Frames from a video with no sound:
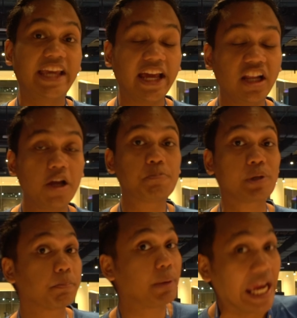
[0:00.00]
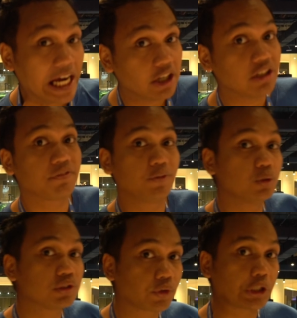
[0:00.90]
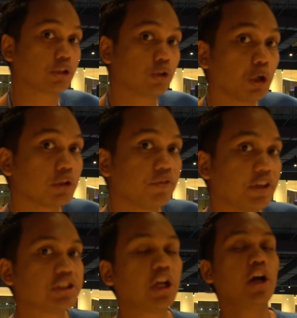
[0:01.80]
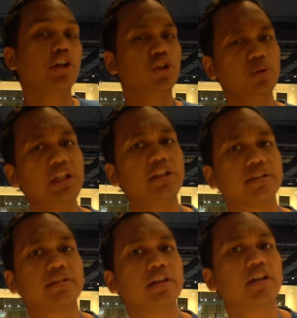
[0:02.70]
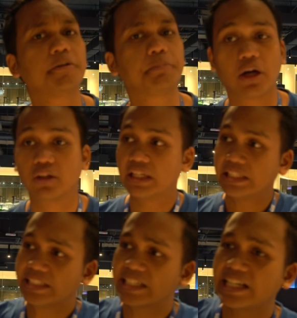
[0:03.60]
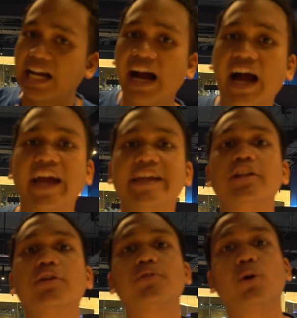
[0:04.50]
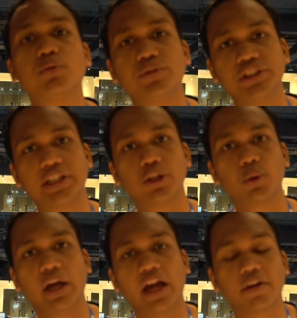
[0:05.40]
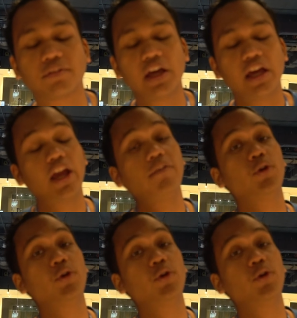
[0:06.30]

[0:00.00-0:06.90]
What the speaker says: getting prepared foods for your goldfish, you need to think about the kind of goldfish that you have. If